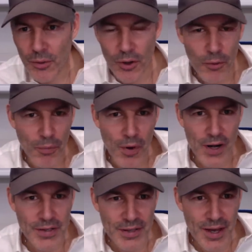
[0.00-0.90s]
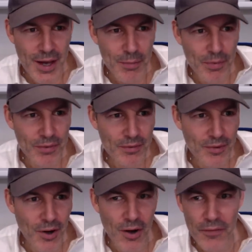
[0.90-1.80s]
oil price cap,
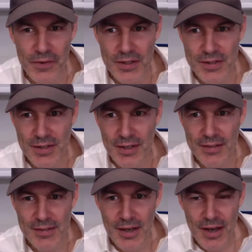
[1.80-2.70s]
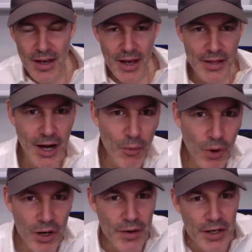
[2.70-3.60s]
all of these things. And then I
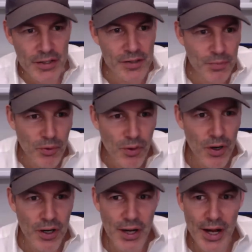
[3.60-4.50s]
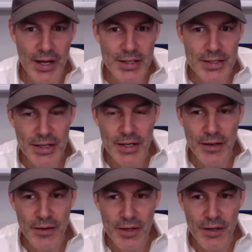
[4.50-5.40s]
want to explore an
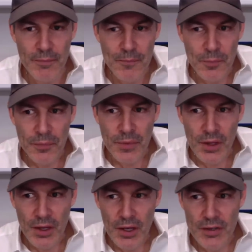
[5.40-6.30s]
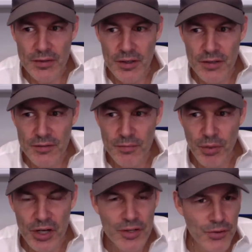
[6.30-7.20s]
idea that is is
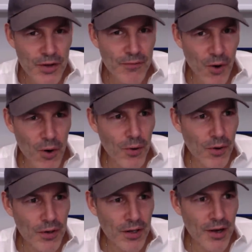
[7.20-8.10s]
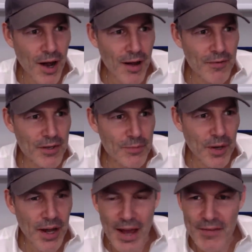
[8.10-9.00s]
pretty straightforward and obvious,
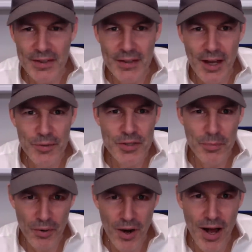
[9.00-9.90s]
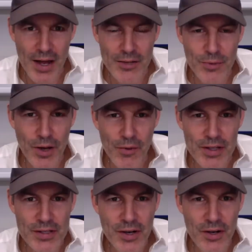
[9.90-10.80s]
but I haven't I was surprised when I
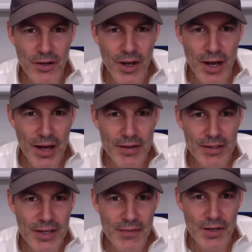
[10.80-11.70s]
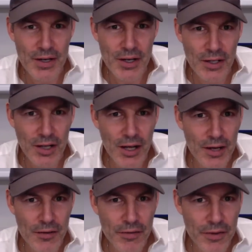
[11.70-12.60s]
read this article. I hadn't given it a lot
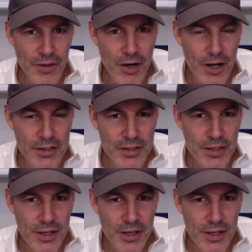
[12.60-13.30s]
of thought.